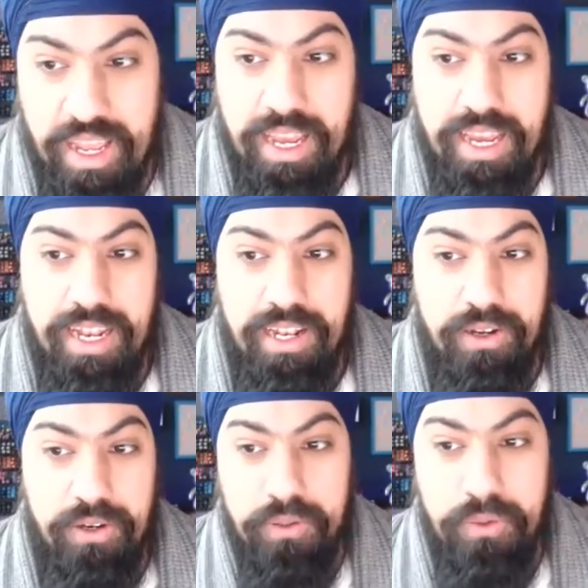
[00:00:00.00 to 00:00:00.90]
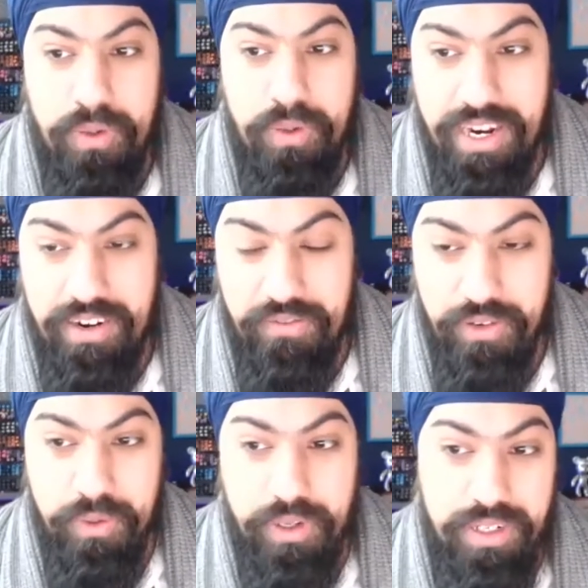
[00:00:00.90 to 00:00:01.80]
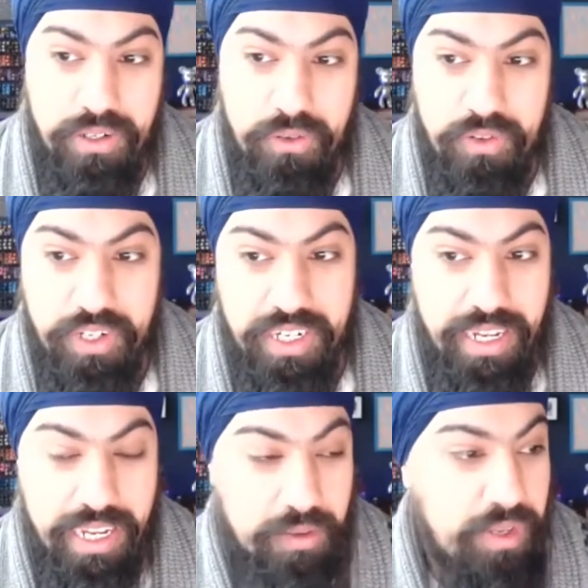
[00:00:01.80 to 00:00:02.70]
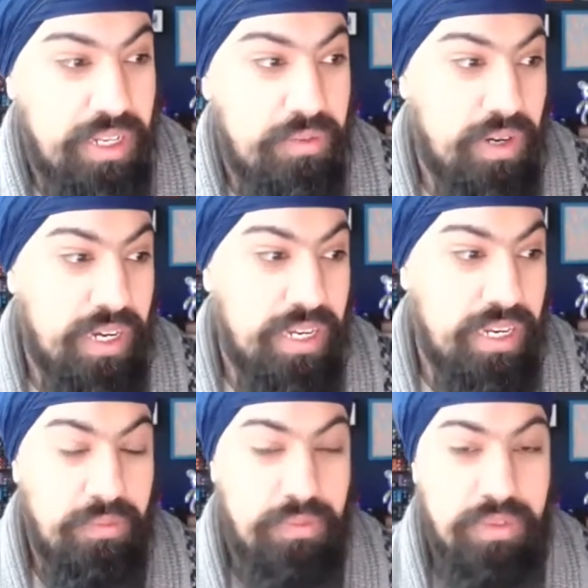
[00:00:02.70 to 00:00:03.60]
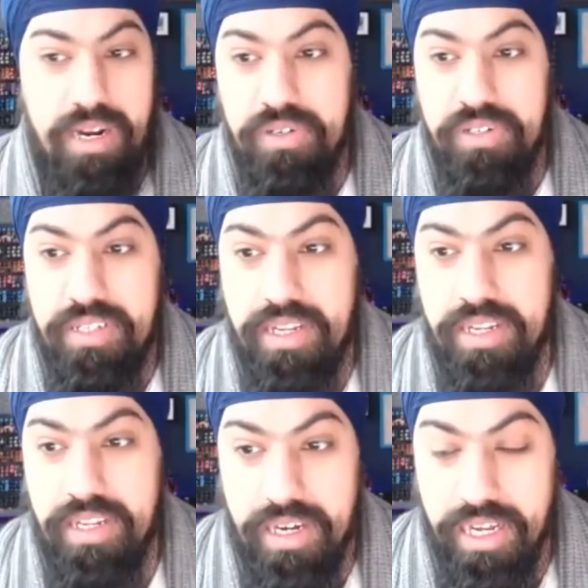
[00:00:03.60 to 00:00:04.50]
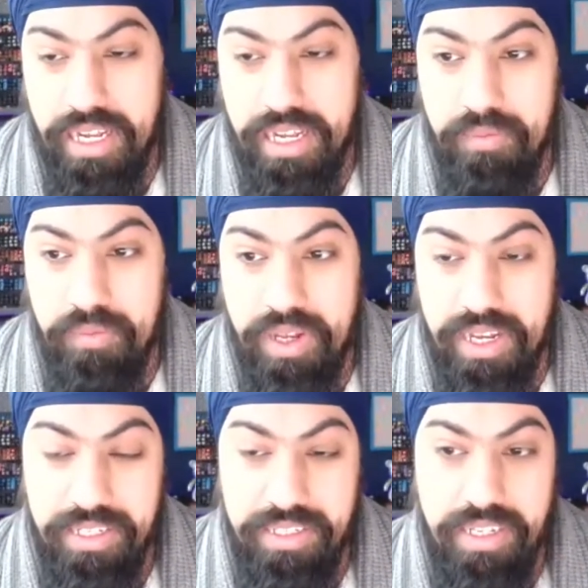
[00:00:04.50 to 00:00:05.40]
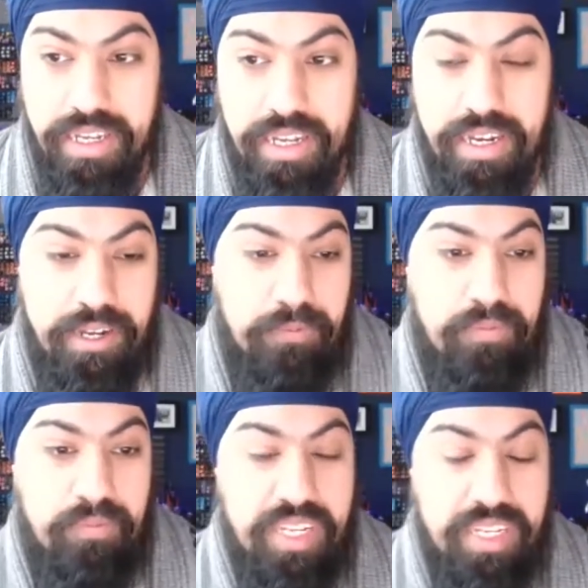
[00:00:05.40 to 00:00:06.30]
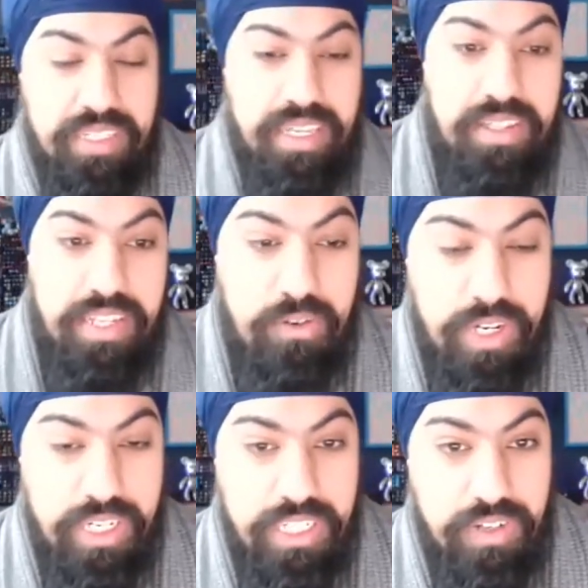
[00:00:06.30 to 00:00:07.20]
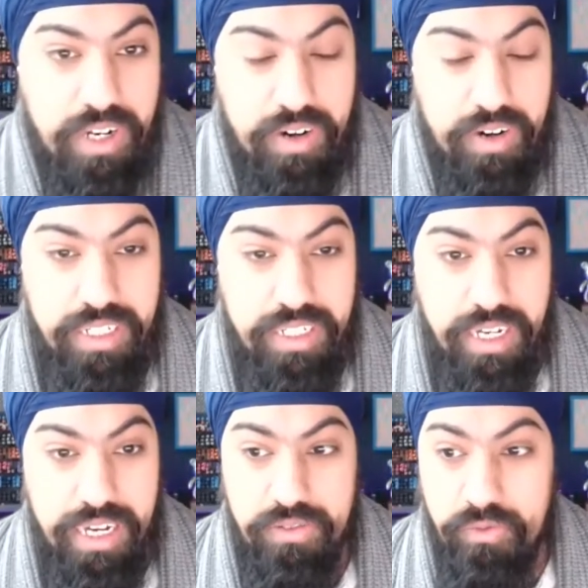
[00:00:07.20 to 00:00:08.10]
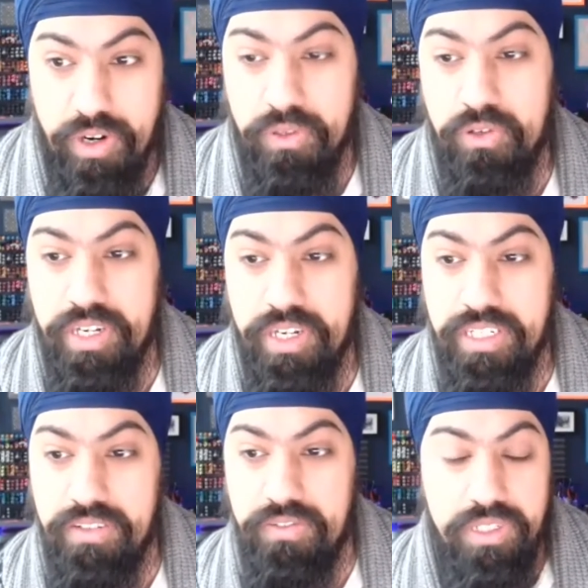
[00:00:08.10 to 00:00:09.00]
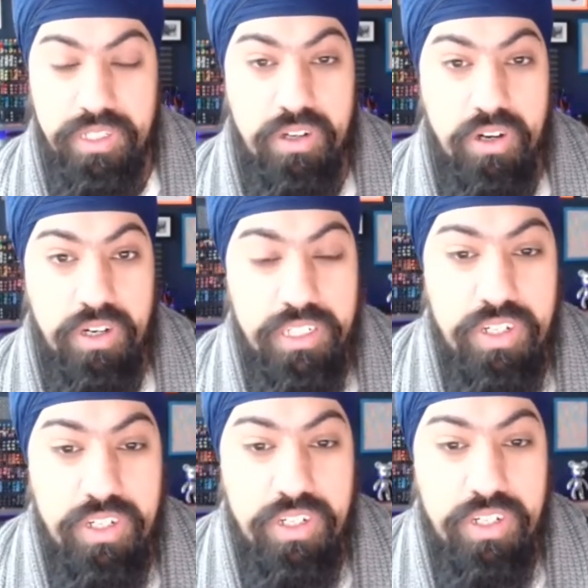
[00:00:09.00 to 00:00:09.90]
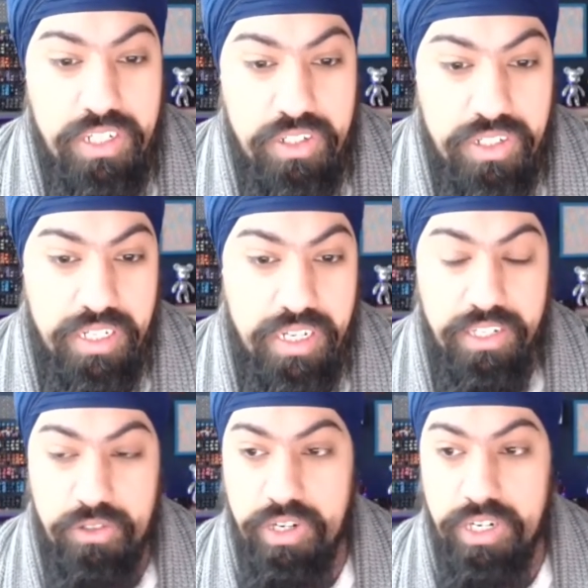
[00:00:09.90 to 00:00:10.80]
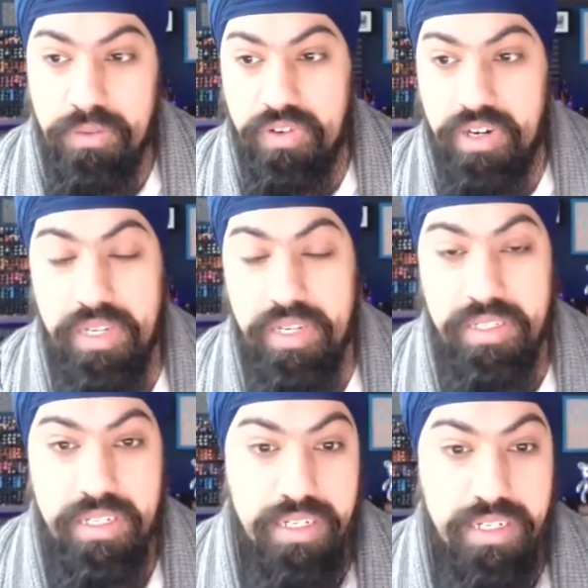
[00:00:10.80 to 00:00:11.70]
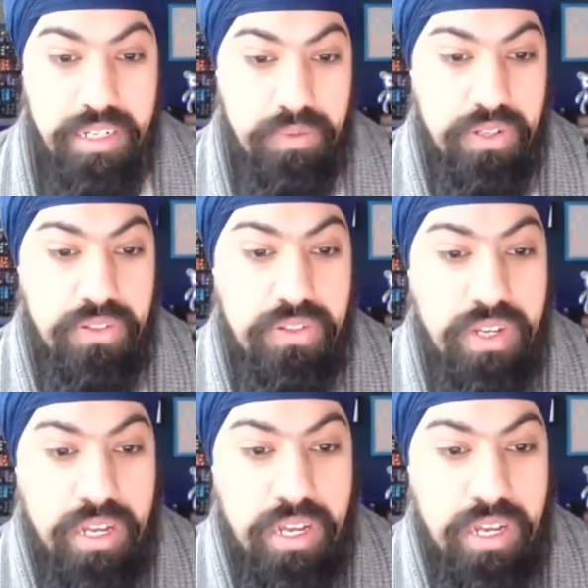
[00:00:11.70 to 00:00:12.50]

Hello, everyone. Hopefully you can hear me. My name is Amrit Singh. I am, as Nick said, the creative director at Rebel Creatives, which is a content creation agency and training provider based in Digbeth.